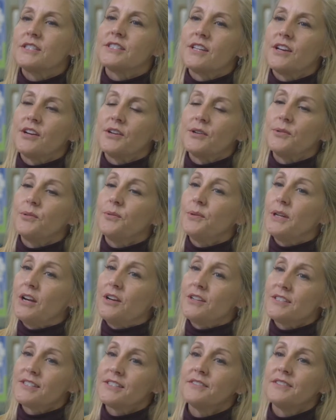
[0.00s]
So we
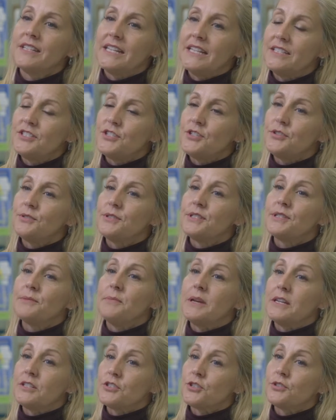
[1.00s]
also need you to
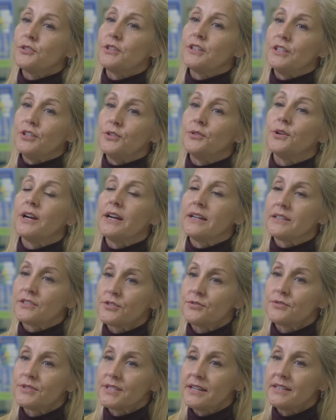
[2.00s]
make sure that you are
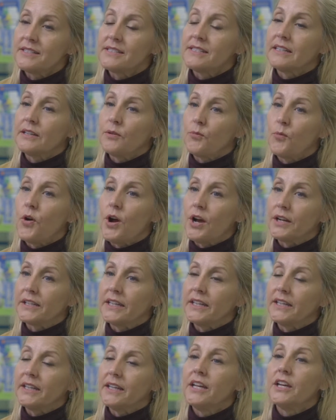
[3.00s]
exercising and
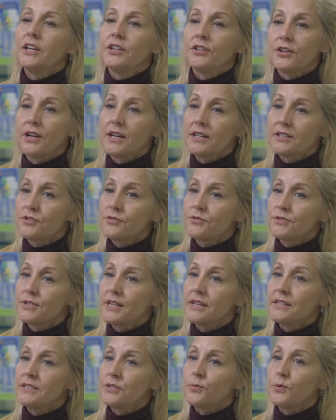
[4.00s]
walking. Your
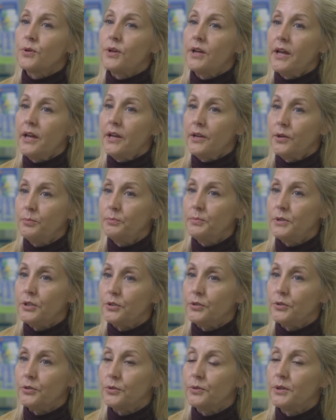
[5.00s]
exercise will help
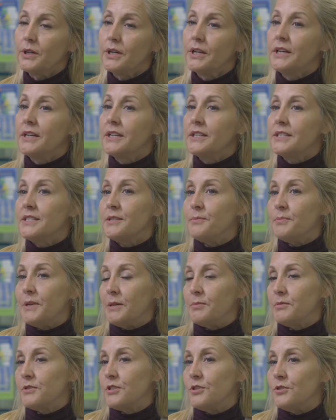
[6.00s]
you to be
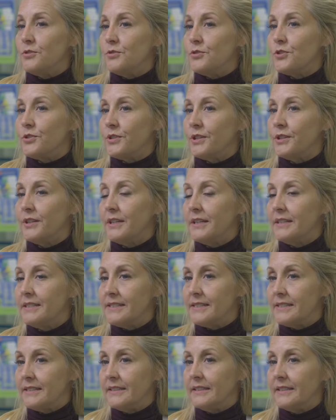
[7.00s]
able to use your
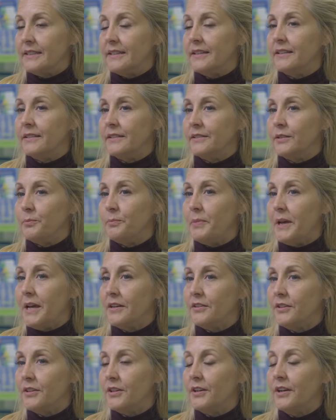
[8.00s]
insulin a little
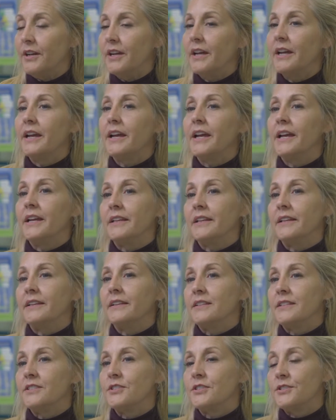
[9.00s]
better and
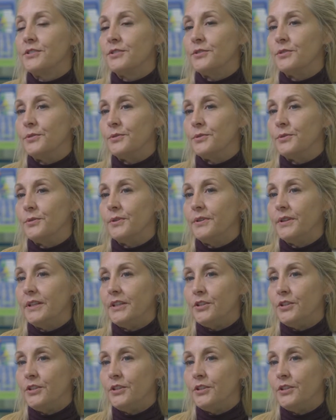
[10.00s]
to